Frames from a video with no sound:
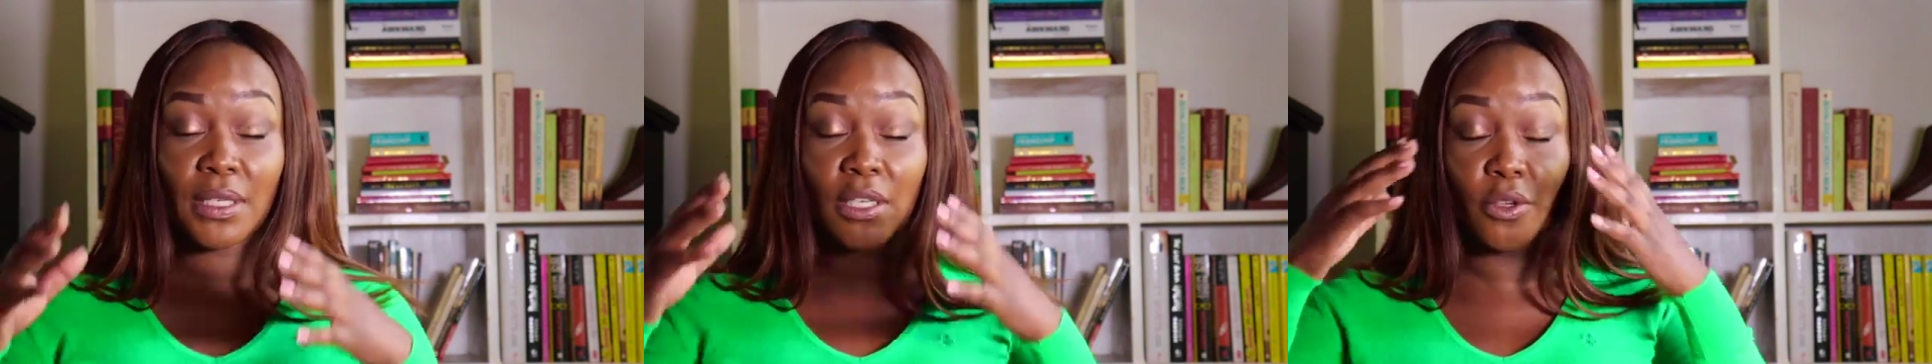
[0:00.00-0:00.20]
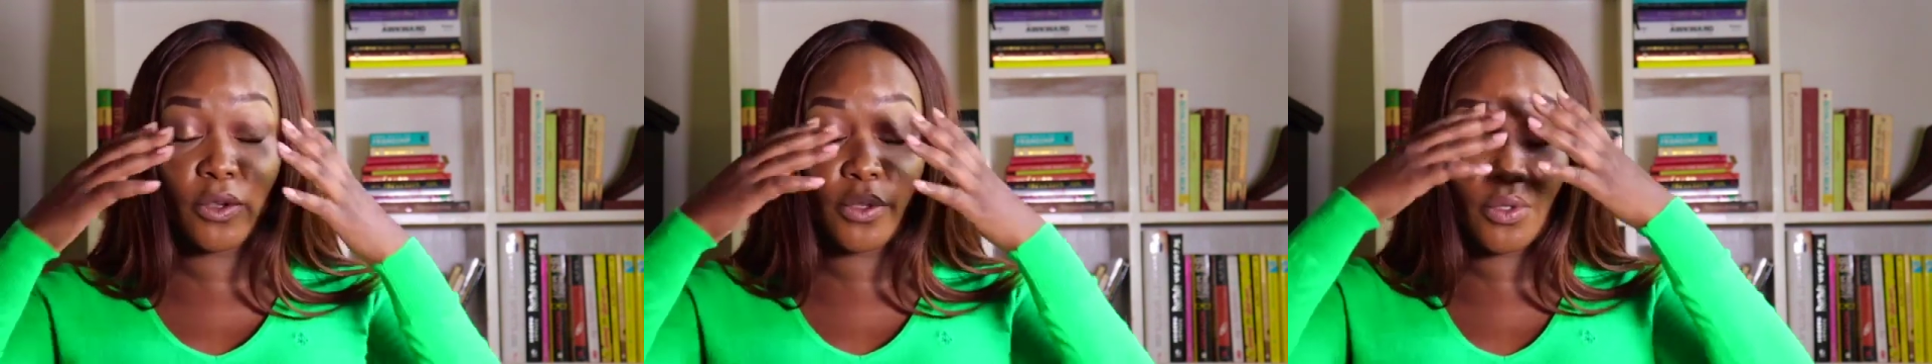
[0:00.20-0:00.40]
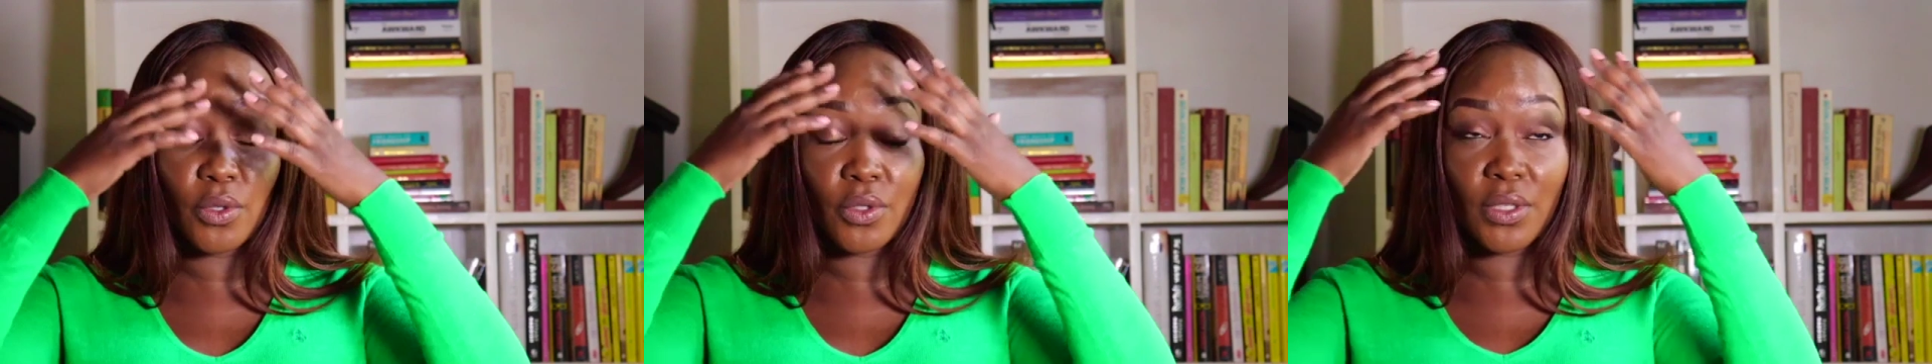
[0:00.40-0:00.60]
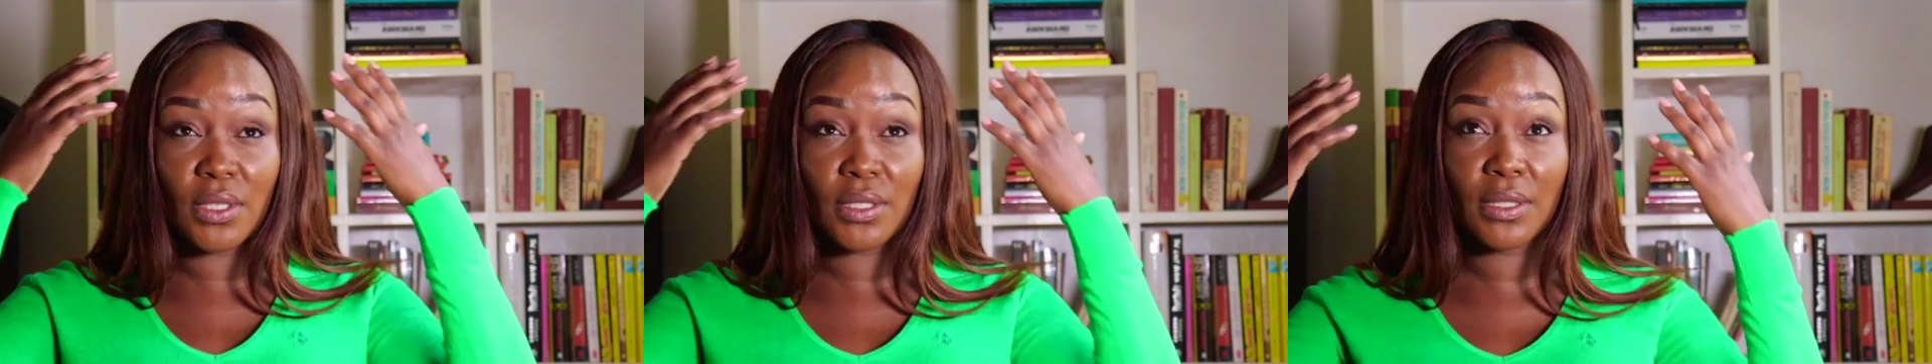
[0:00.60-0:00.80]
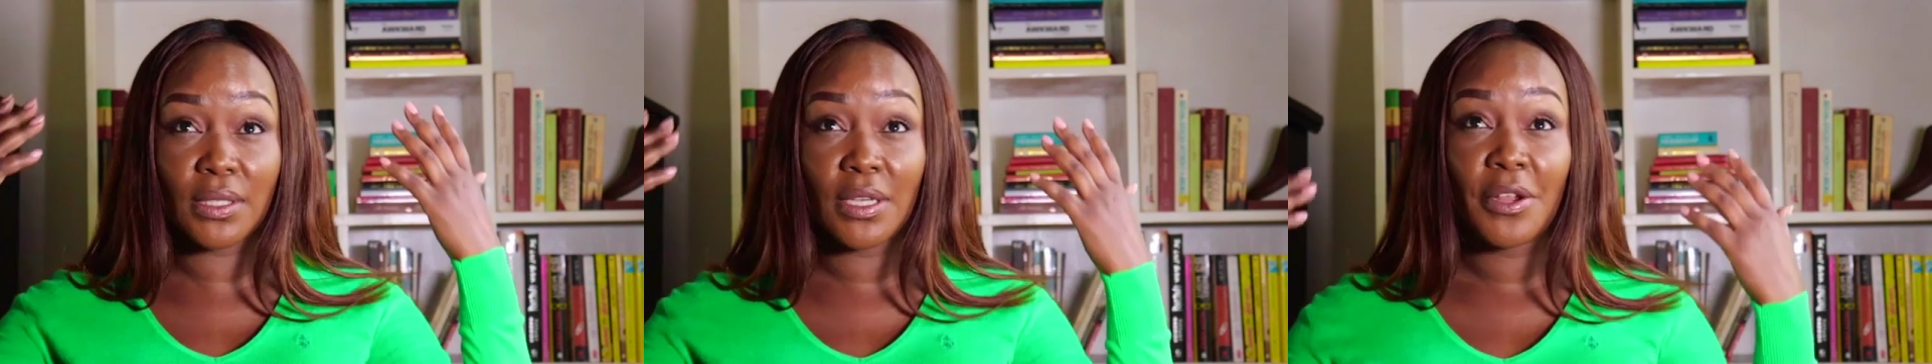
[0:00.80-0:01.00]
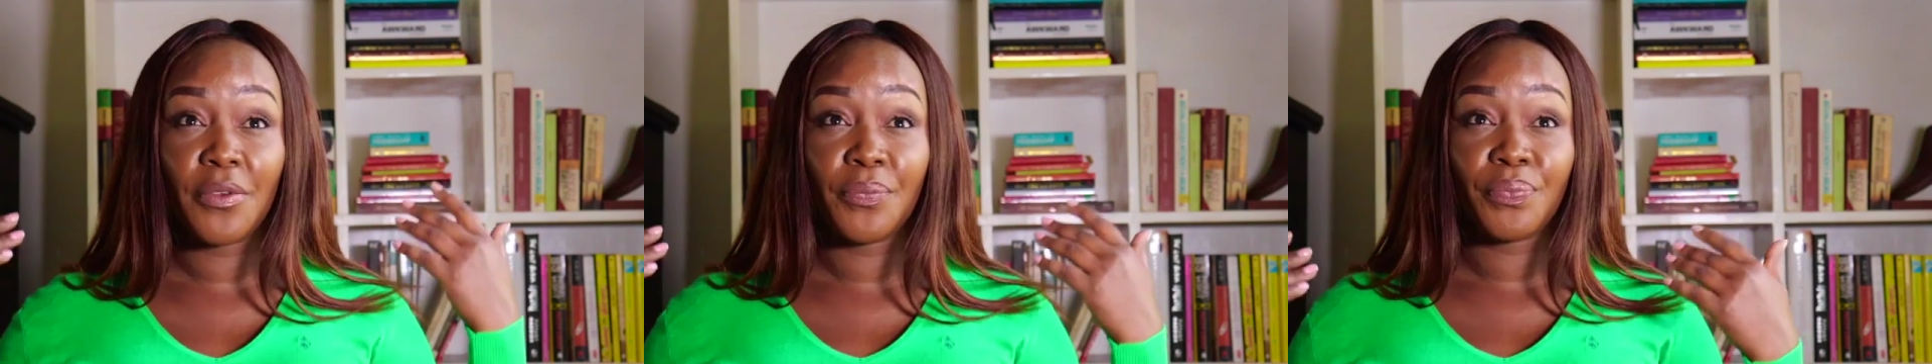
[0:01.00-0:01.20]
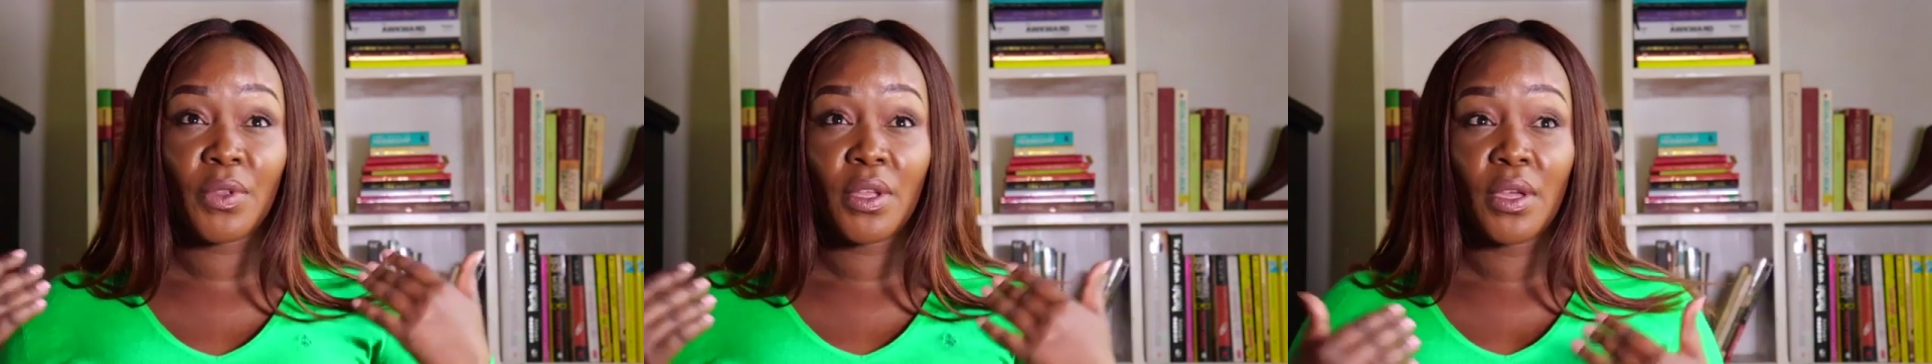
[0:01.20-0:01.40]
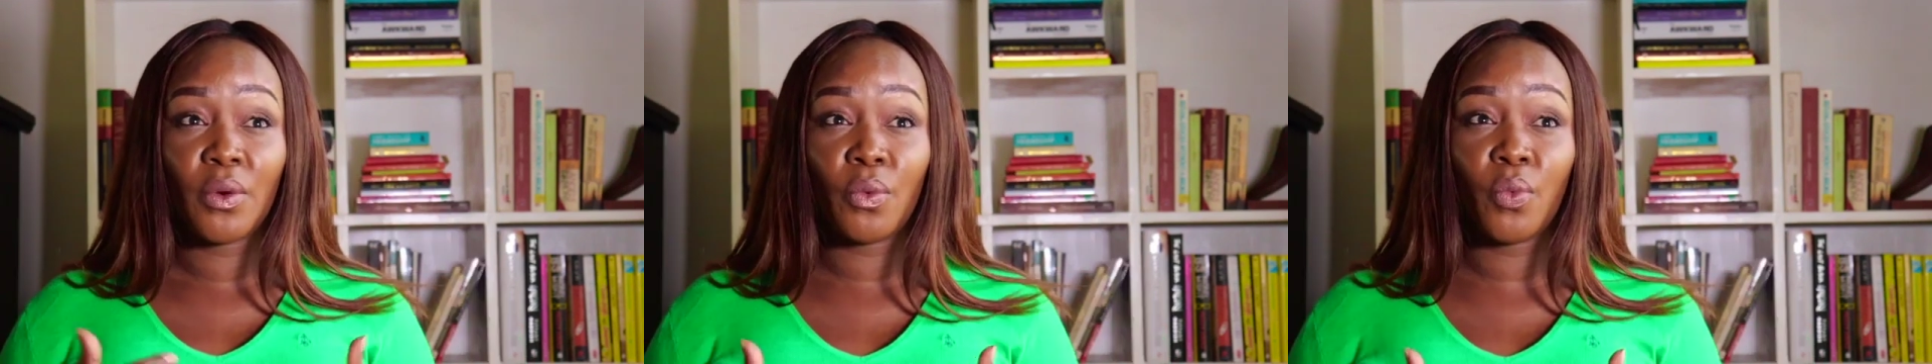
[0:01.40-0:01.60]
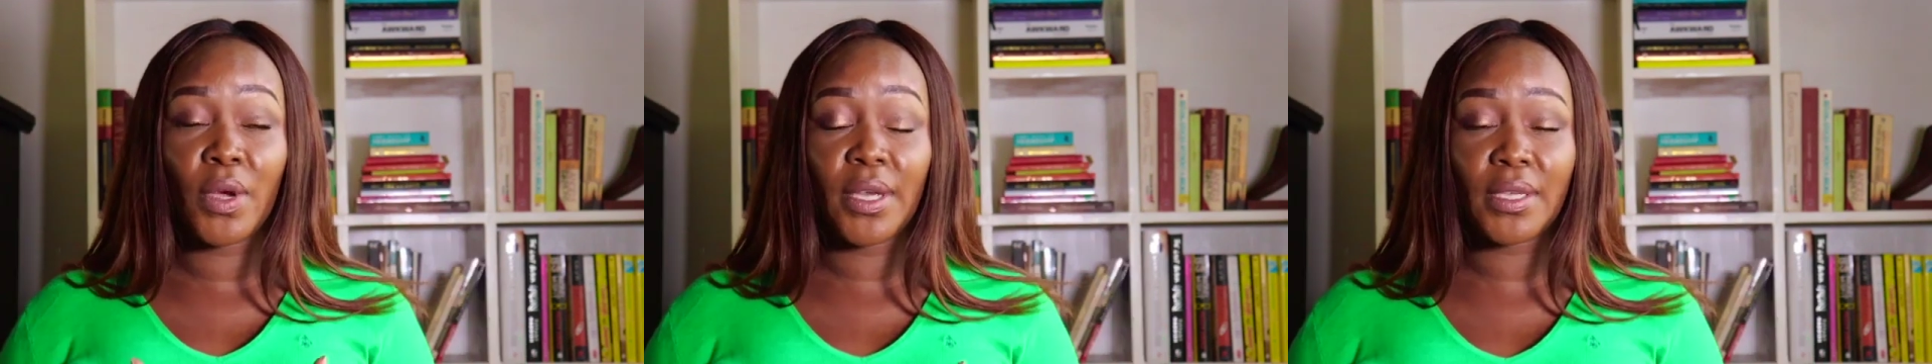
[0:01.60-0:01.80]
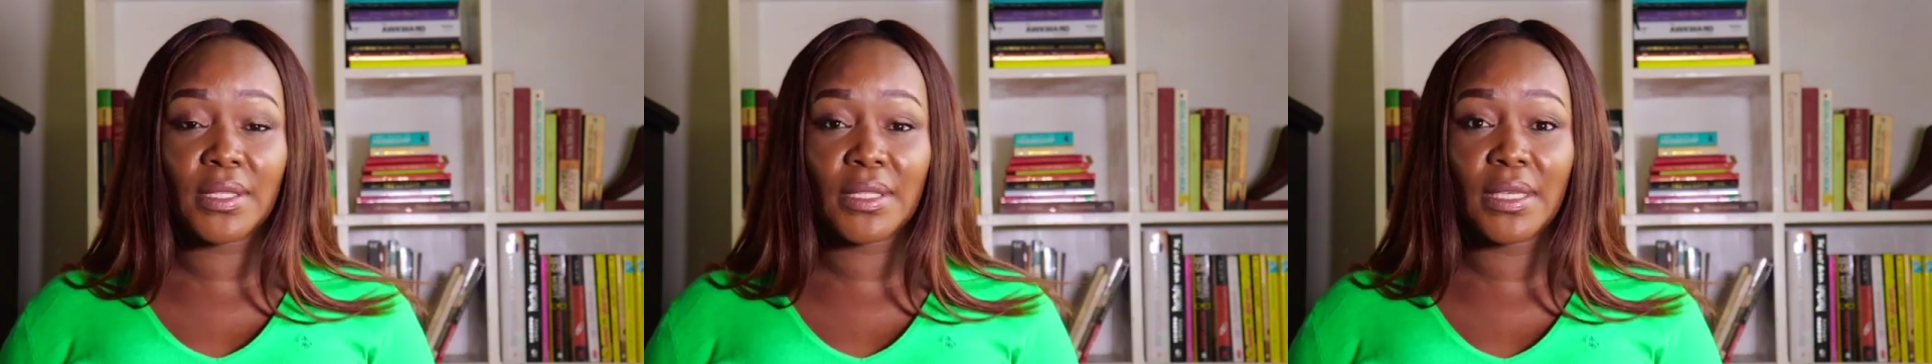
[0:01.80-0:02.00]
And it also just
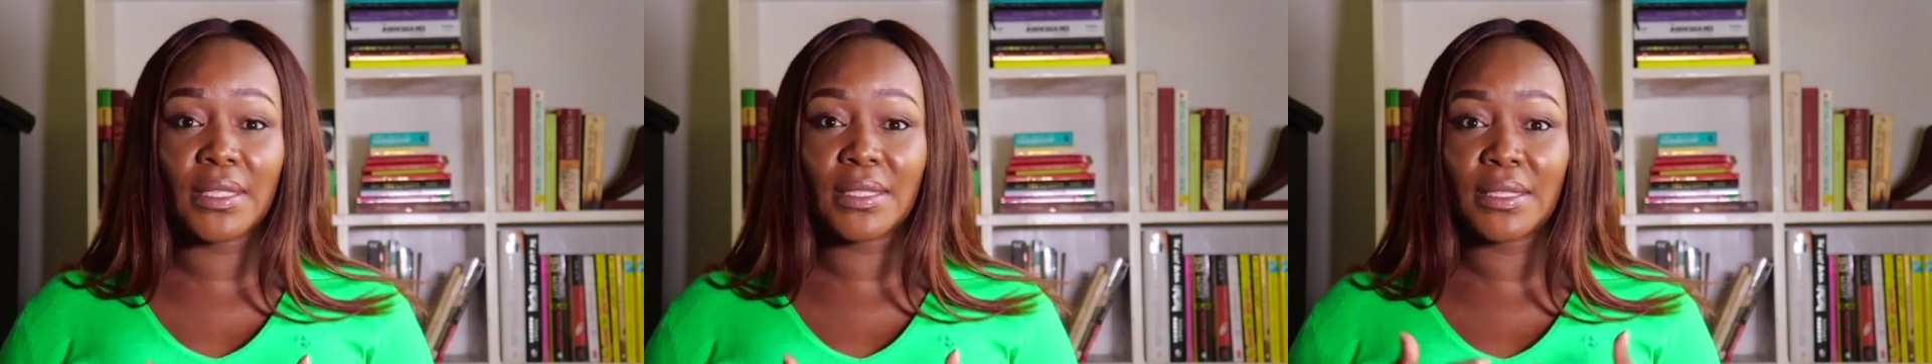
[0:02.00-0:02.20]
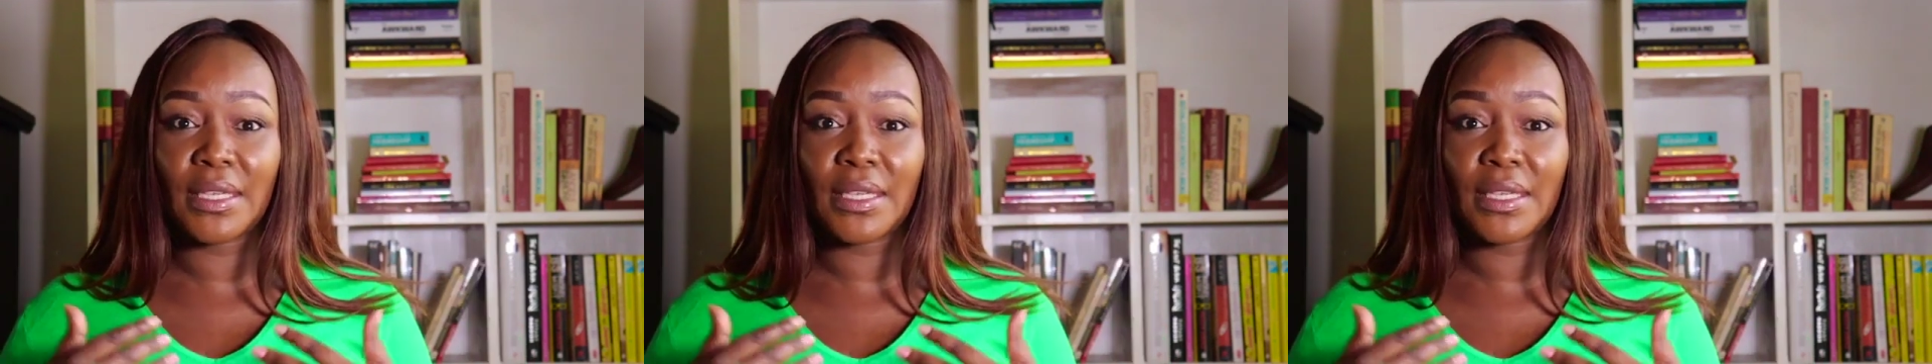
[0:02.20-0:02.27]
works in